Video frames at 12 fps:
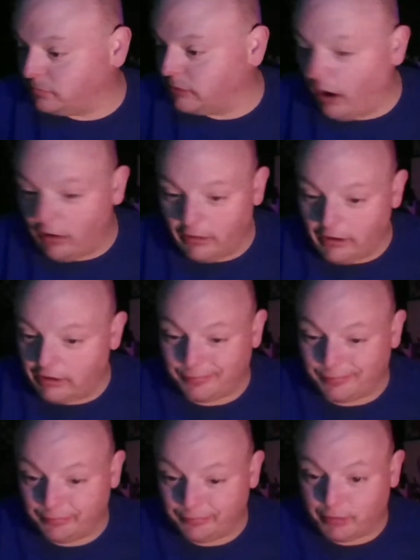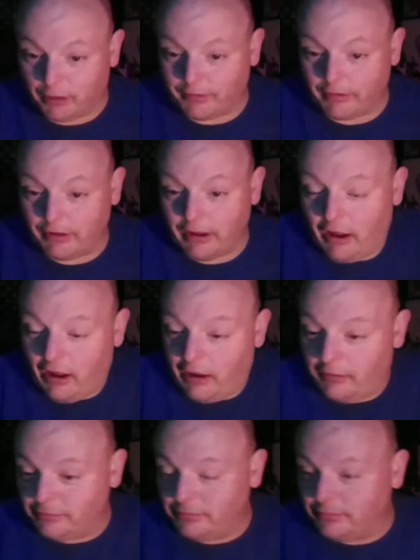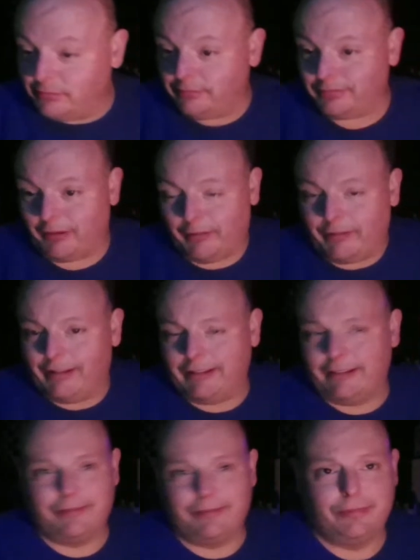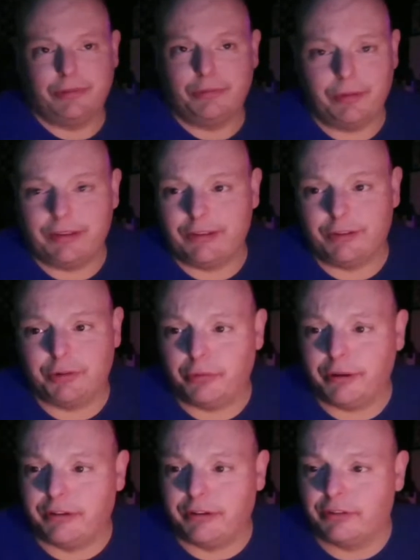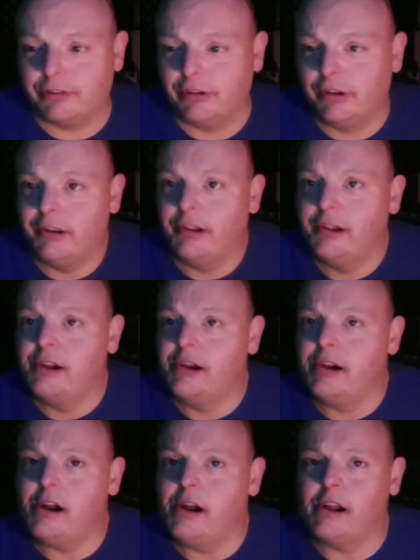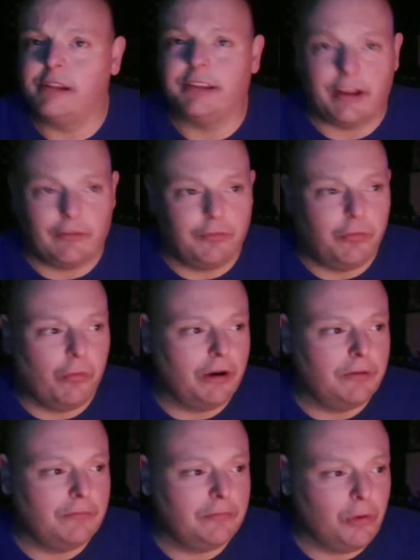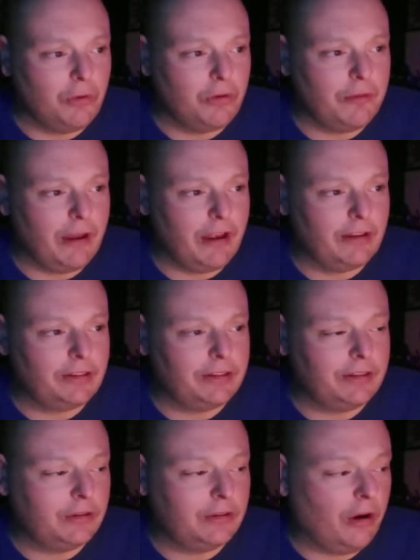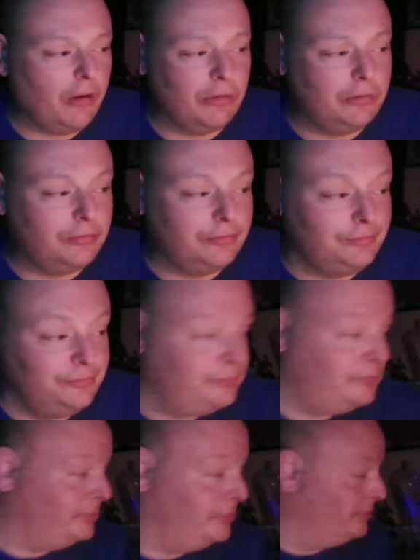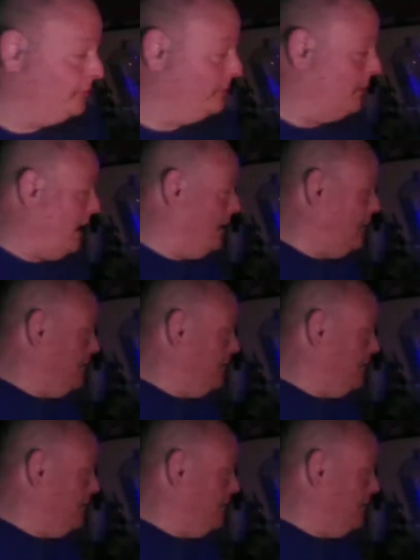colonized perfectly. Probably in like within 2 weeks. I did have one corn bag go. I don't know,